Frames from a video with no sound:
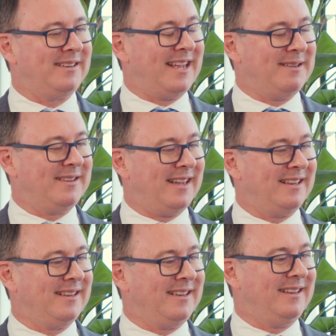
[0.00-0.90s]

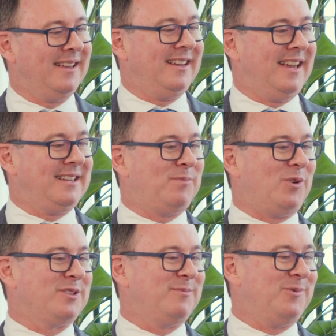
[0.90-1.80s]
it's
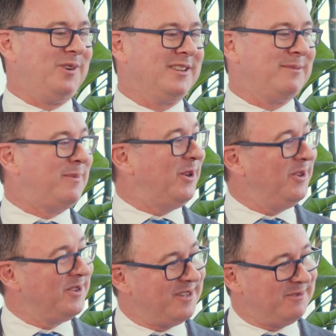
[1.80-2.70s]
possible, I
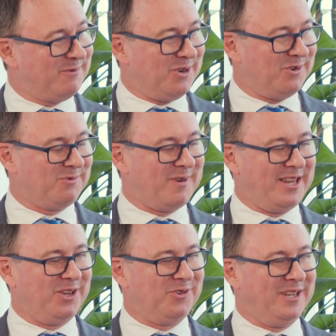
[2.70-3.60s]
suppose, in a world where
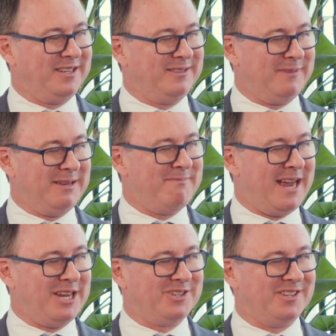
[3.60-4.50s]
you could
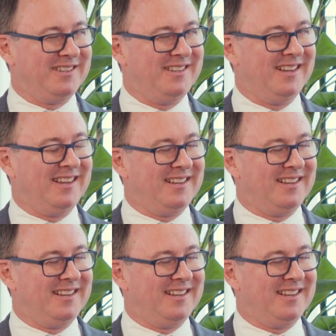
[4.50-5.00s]
imagine